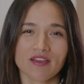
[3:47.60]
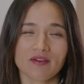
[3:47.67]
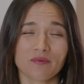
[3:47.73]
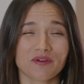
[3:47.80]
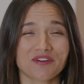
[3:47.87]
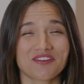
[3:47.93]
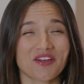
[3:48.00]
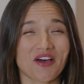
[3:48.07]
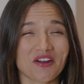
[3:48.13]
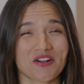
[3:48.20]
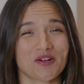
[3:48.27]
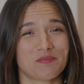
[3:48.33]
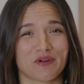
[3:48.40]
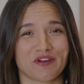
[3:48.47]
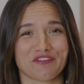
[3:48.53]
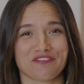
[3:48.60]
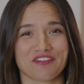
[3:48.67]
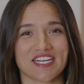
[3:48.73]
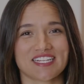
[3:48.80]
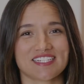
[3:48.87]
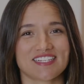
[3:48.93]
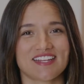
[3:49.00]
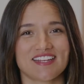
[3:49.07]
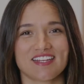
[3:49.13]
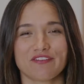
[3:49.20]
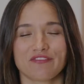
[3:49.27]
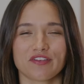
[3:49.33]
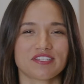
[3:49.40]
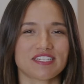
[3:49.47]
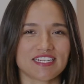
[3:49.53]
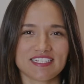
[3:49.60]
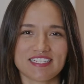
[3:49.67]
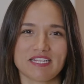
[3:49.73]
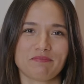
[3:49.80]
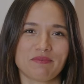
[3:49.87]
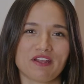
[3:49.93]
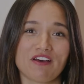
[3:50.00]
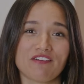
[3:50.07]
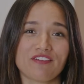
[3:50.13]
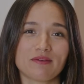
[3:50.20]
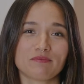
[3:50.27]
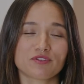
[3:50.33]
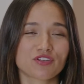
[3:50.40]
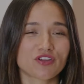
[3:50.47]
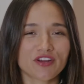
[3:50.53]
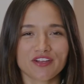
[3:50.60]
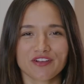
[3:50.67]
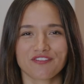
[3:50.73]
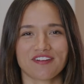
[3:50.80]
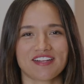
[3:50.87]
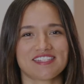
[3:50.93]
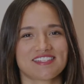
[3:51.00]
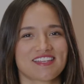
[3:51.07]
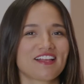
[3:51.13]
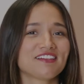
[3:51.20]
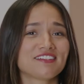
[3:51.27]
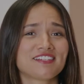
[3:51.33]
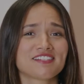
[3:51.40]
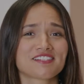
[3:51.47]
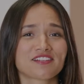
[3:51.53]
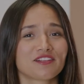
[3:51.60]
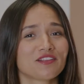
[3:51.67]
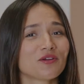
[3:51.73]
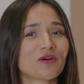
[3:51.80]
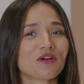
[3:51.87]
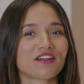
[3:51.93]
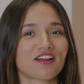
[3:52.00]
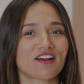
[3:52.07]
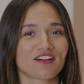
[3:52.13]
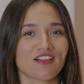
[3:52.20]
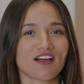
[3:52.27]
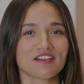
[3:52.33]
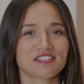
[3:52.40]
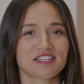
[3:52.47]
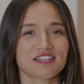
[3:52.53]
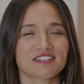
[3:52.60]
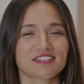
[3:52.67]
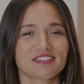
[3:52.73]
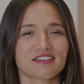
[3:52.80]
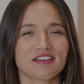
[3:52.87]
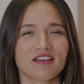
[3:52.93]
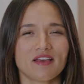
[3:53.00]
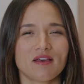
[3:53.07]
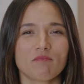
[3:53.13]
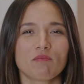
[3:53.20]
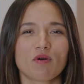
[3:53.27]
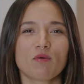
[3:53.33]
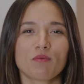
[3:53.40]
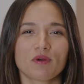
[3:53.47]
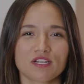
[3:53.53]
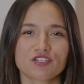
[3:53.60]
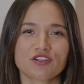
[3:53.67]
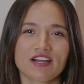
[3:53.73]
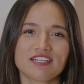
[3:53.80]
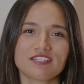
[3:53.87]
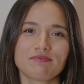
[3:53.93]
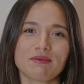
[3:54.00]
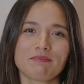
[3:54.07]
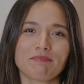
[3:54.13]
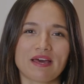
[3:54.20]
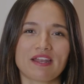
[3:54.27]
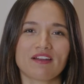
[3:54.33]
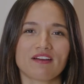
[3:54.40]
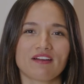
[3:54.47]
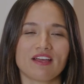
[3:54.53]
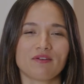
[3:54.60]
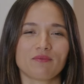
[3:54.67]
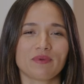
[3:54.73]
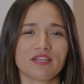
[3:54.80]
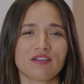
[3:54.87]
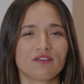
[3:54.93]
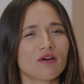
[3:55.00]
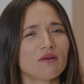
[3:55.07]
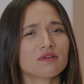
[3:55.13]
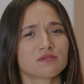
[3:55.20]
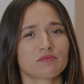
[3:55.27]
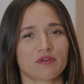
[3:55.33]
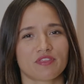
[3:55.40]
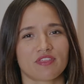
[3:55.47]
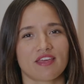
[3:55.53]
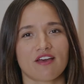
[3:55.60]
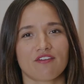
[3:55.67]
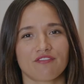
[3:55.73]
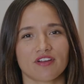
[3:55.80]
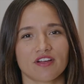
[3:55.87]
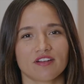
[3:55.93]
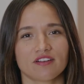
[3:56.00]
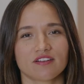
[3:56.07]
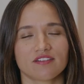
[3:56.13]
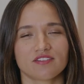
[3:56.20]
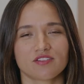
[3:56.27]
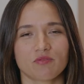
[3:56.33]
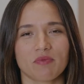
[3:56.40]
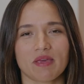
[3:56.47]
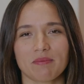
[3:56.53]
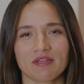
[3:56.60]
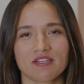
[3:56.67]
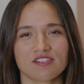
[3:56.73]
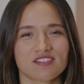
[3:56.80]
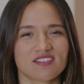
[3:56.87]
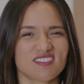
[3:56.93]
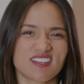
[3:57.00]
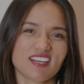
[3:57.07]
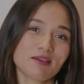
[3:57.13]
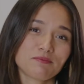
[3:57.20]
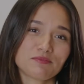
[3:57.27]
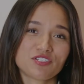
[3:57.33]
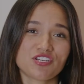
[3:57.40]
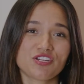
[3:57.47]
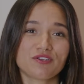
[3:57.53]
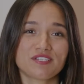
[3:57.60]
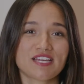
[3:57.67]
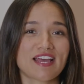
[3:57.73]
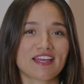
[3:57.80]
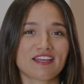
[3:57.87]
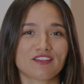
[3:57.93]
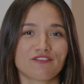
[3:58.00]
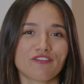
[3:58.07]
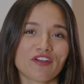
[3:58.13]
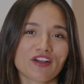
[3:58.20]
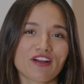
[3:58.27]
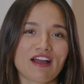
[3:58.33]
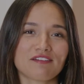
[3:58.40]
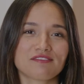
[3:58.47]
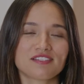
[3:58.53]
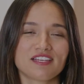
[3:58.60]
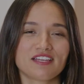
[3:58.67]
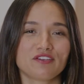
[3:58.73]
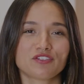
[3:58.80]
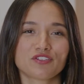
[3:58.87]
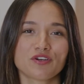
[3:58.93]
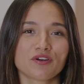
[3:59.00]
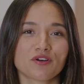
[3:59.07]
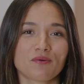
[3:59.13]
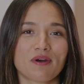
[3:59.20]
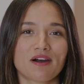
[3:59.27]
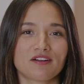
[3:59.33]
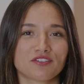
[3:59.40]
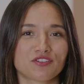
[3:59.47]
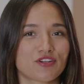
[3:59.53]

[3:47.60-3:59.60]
We're not all perfect, and if you dig deep enough, I'm sure you'll find skeletons galore in our closets. But we're trying to be better, and we know it's worth the effort. So maybe just skip geotagging the photographs that you took while